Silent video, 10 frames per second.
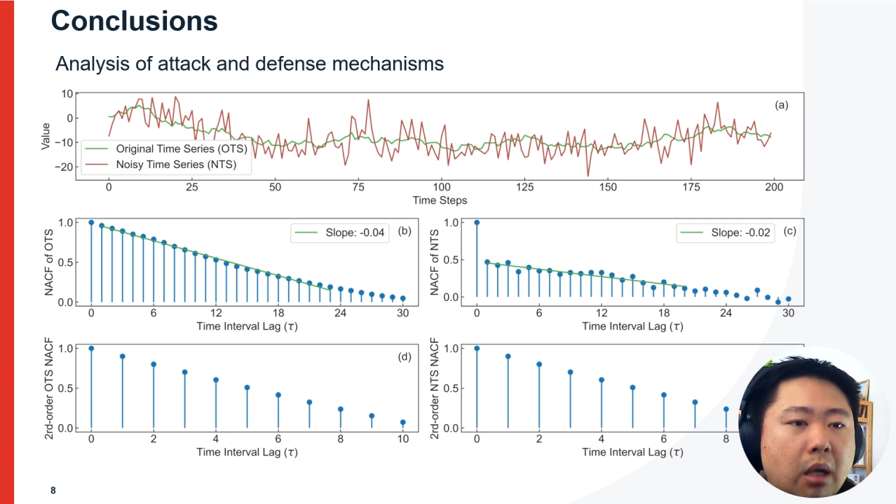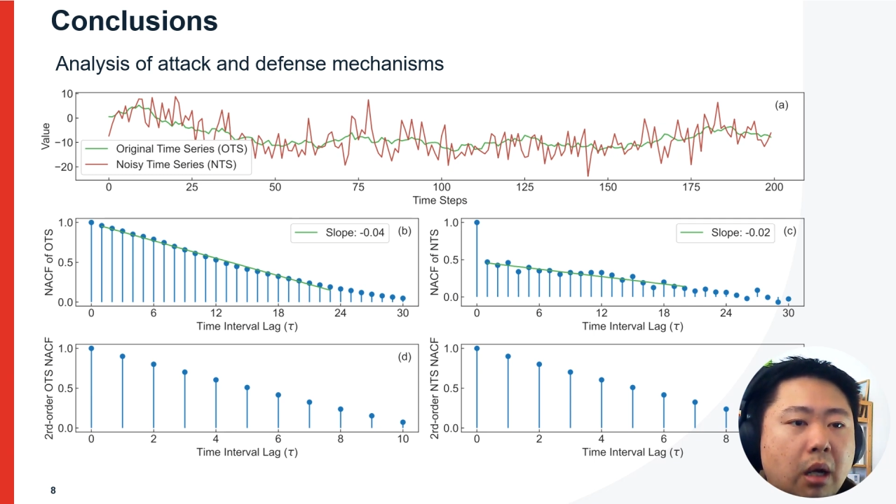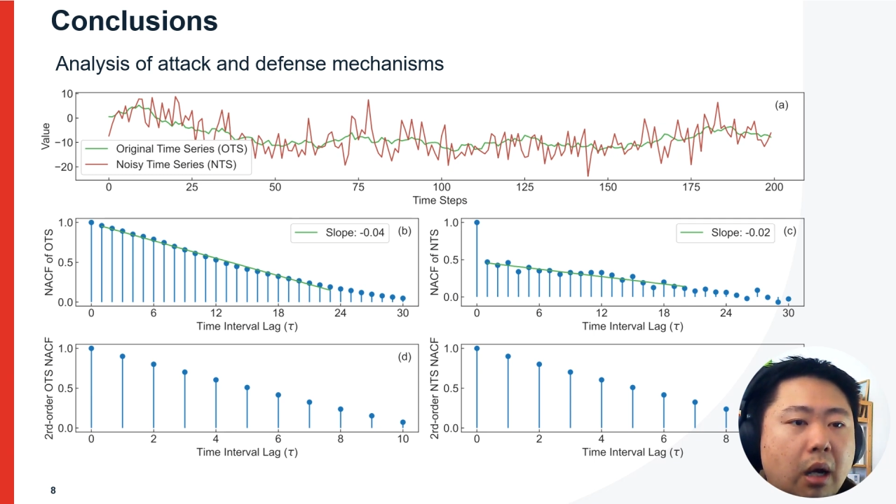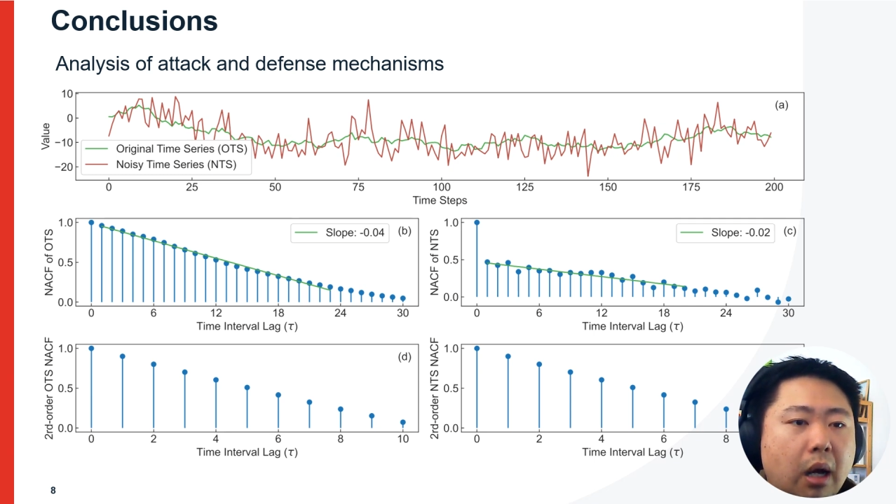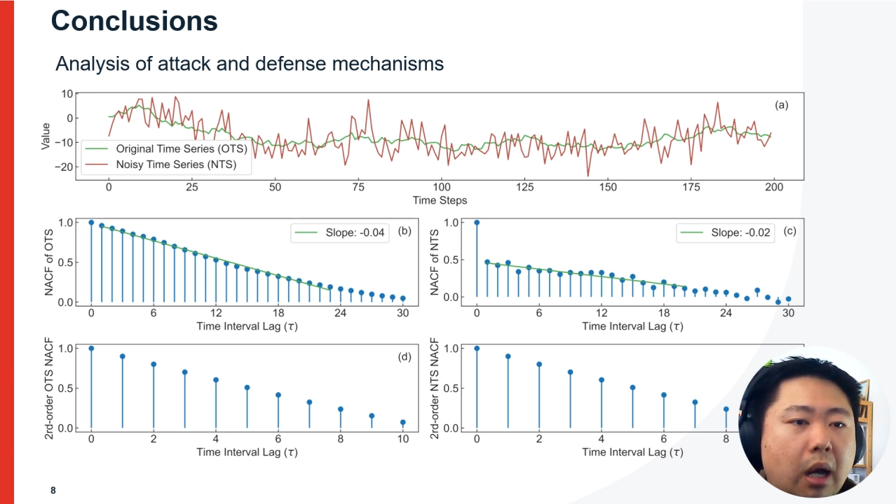
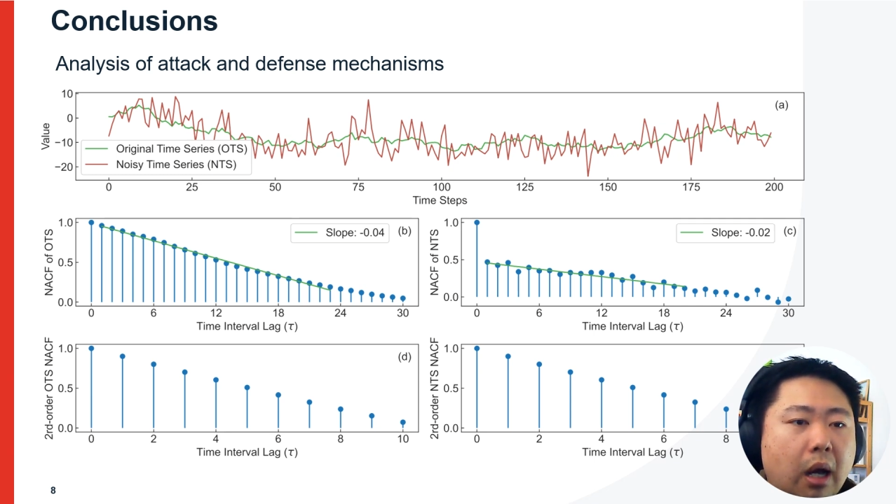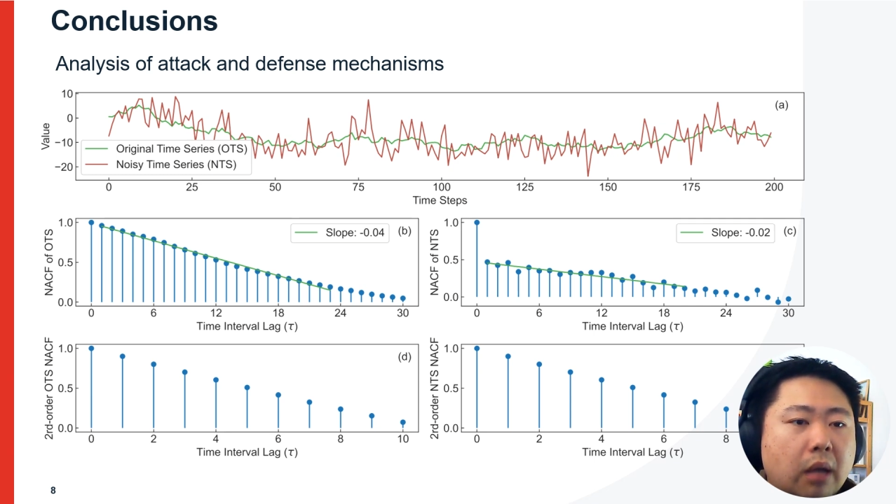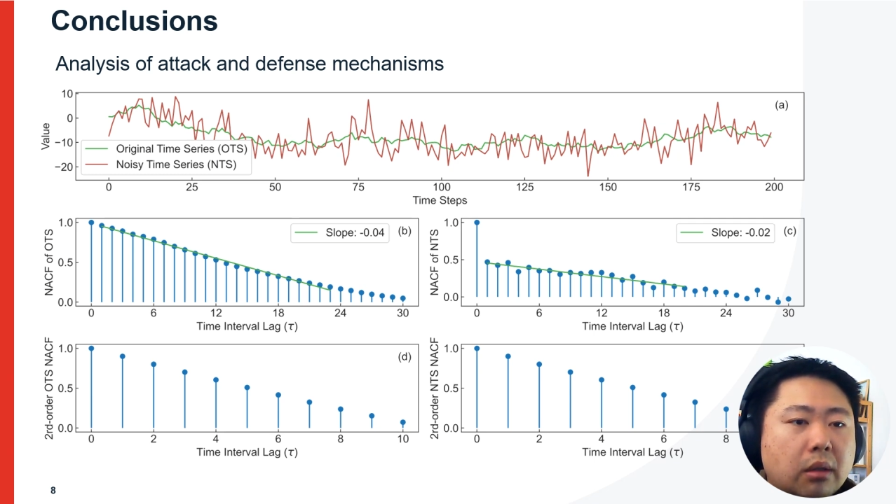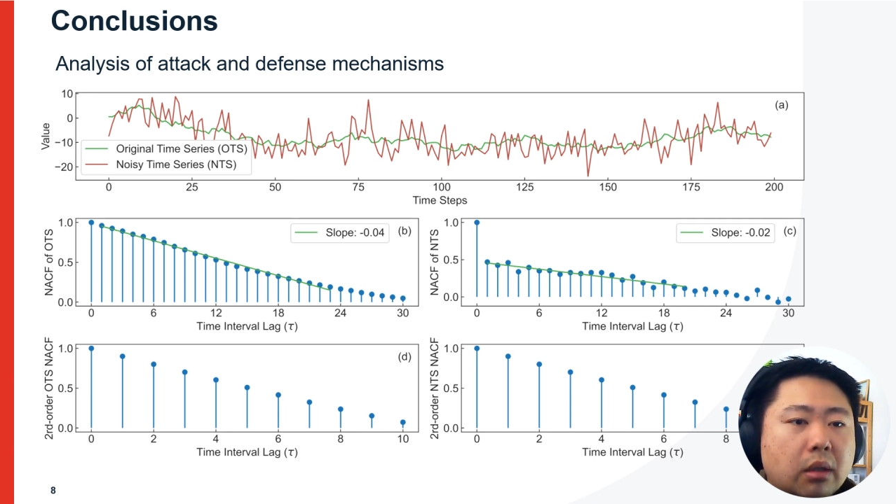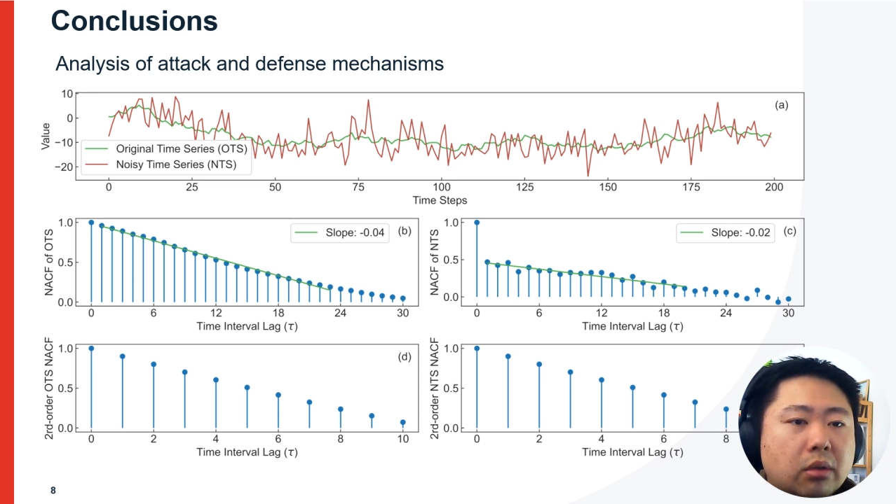
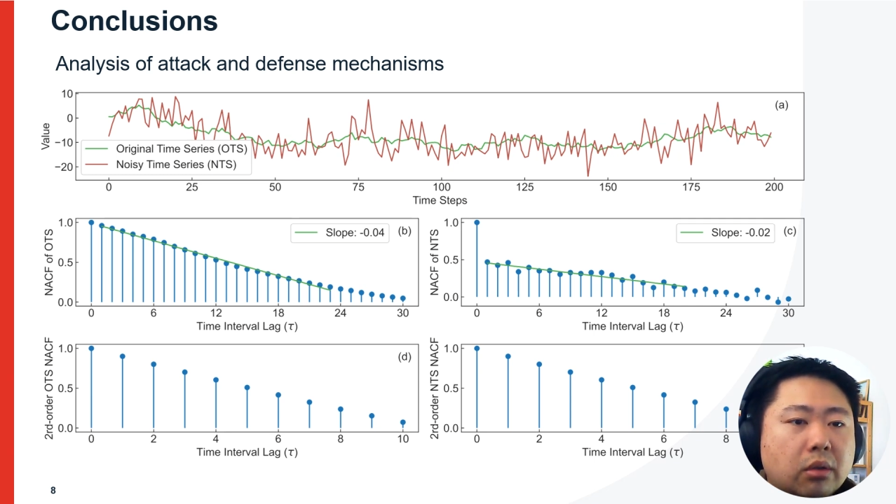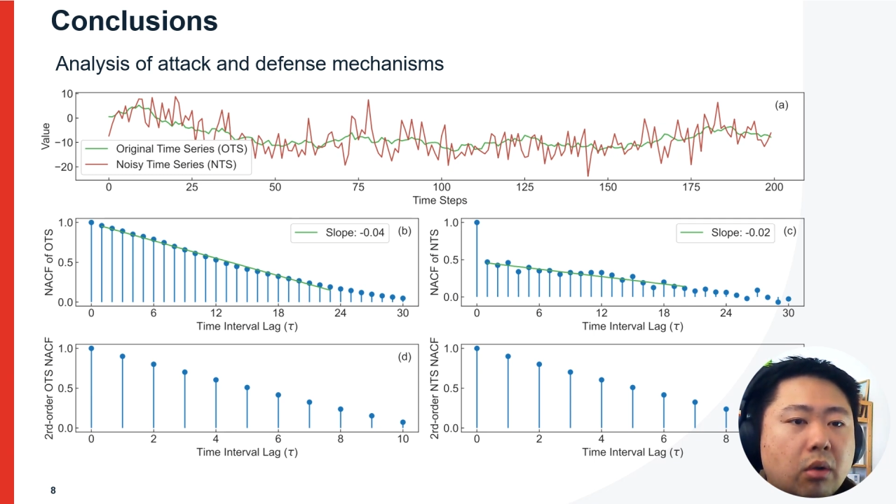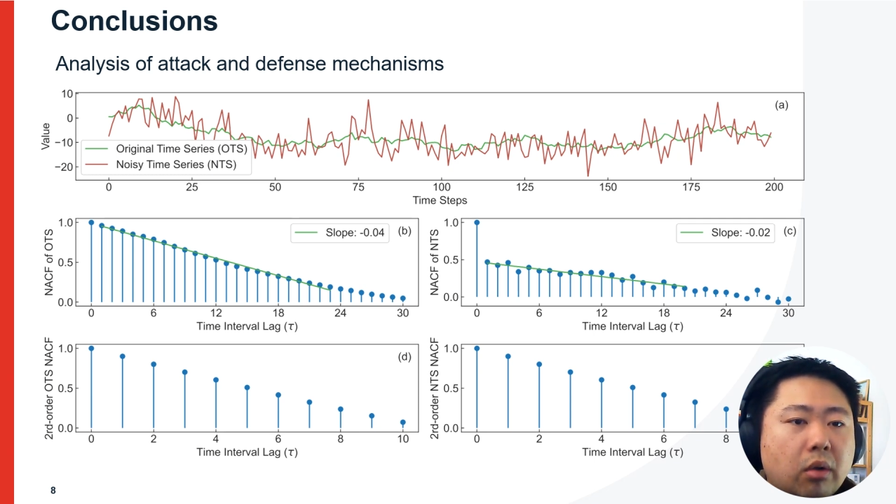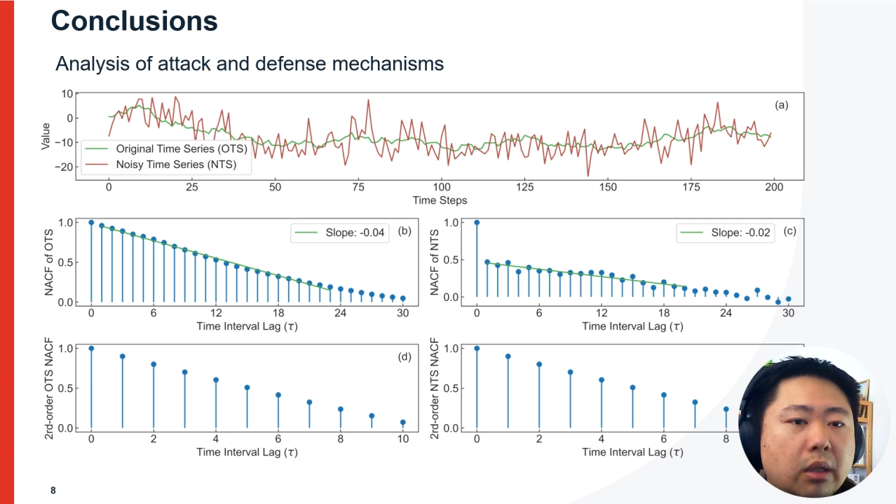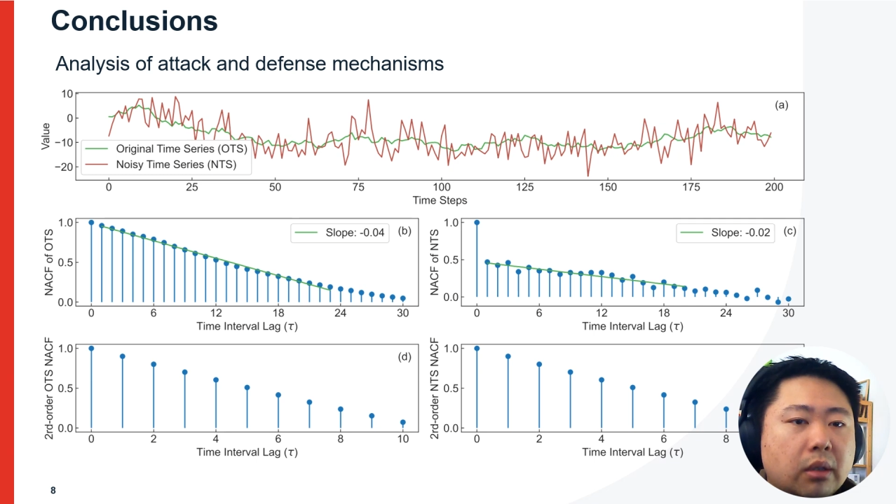
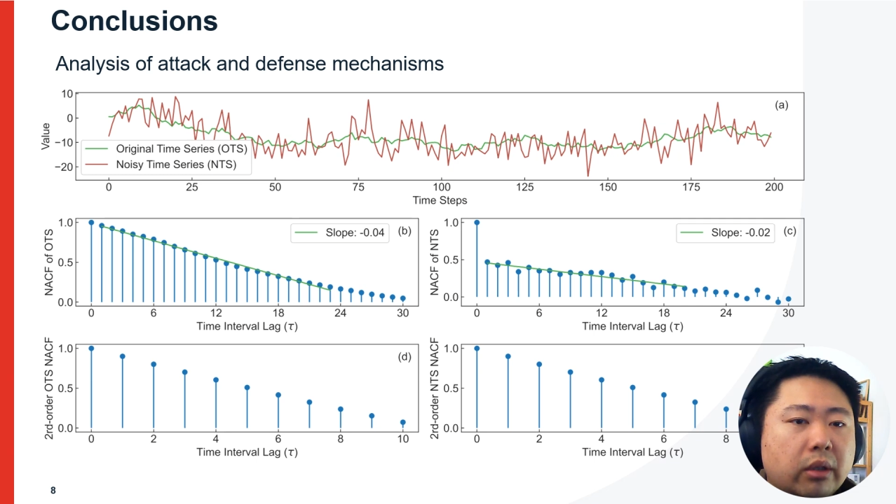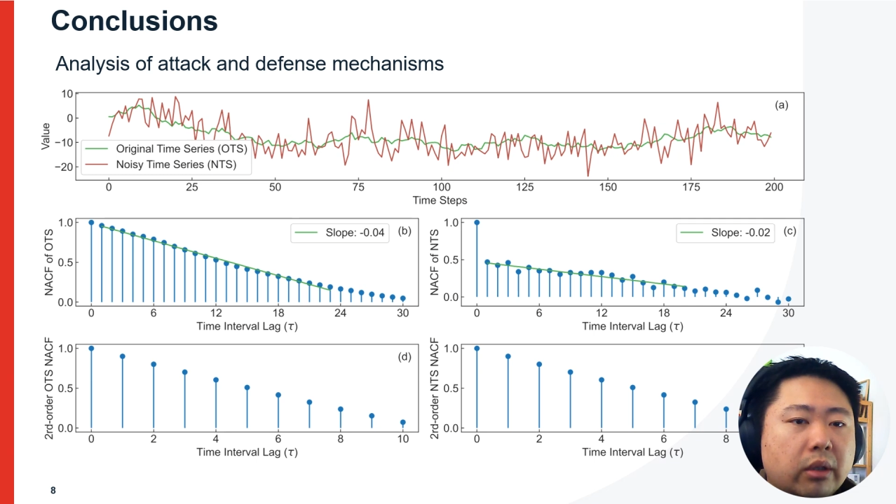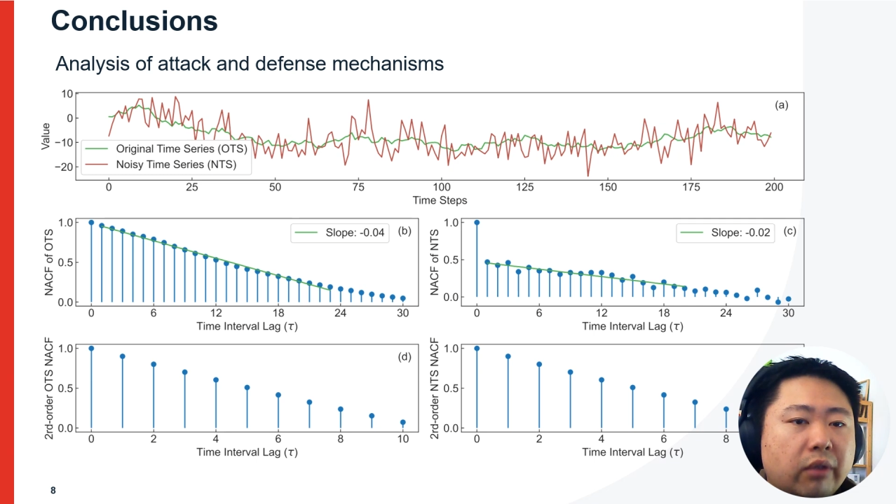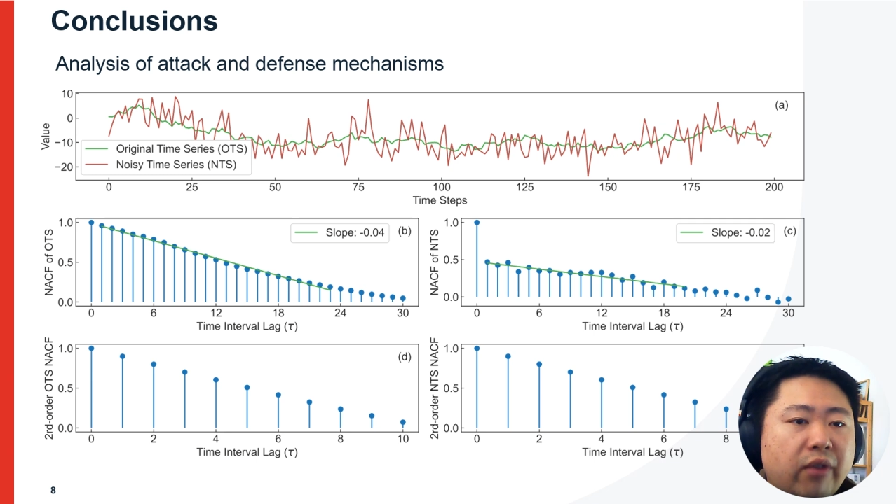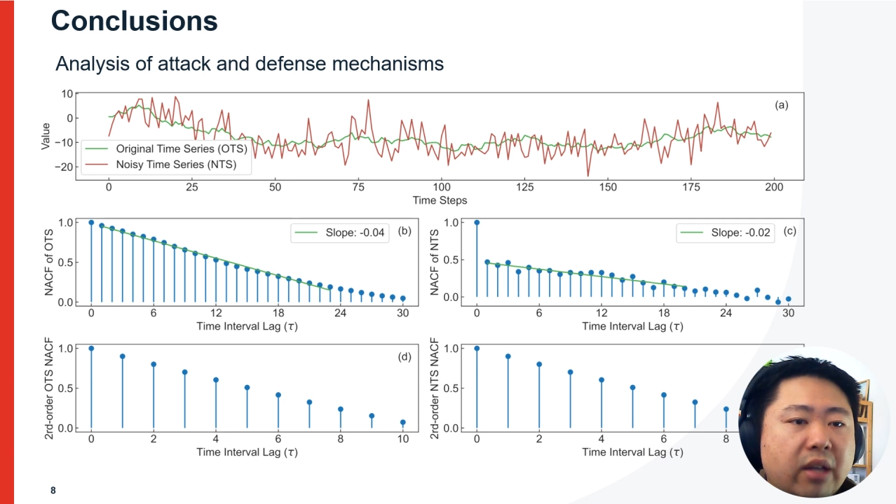underscoring the
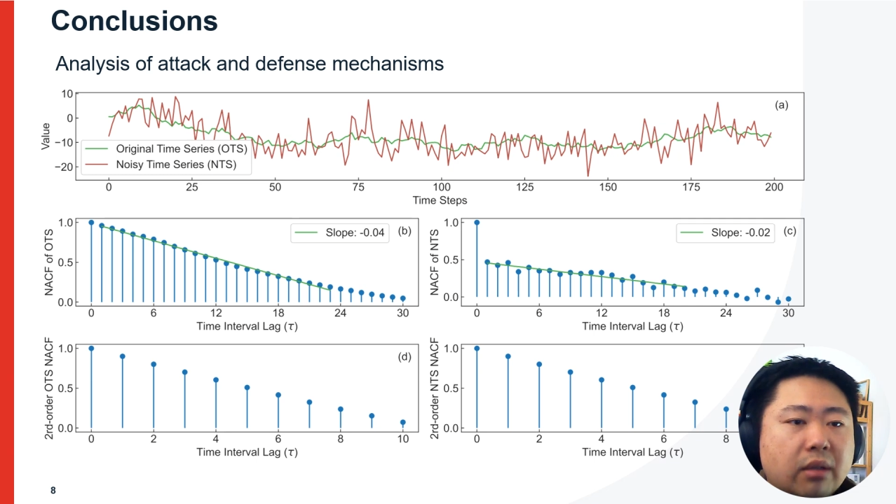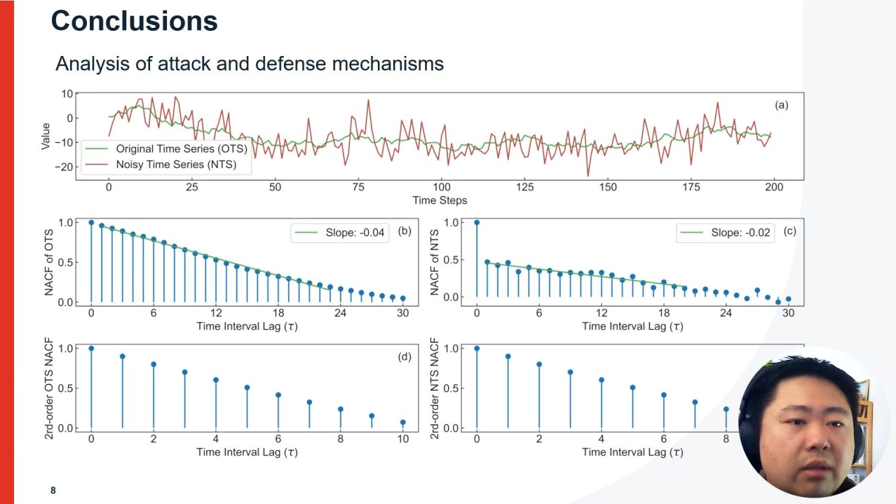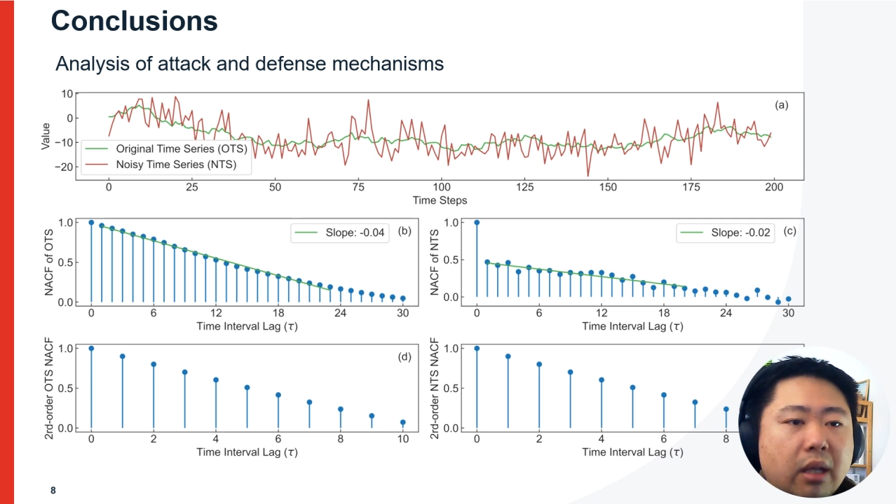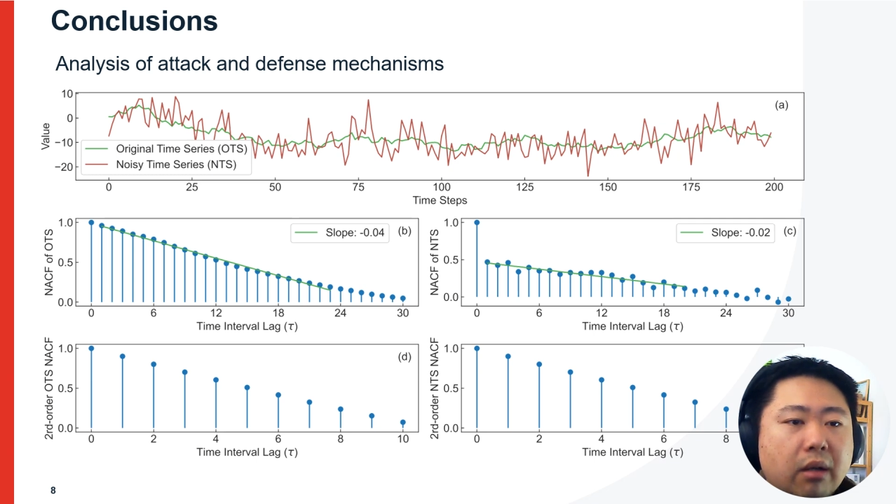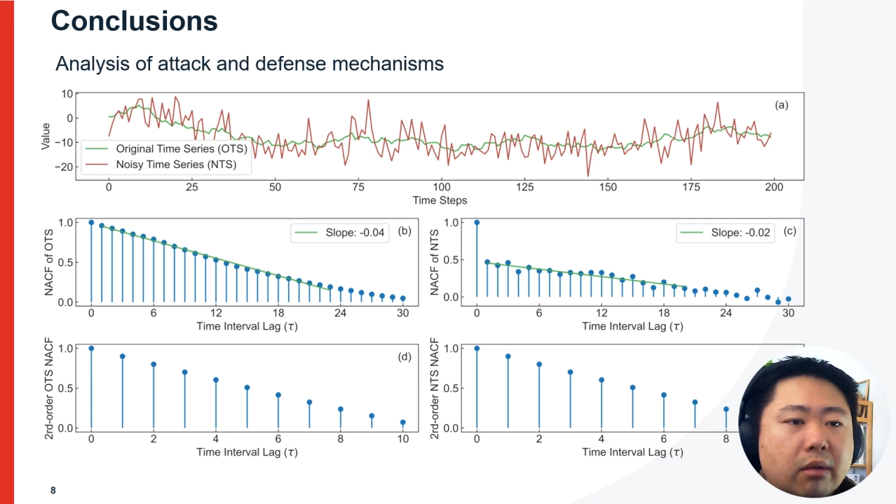defense layer's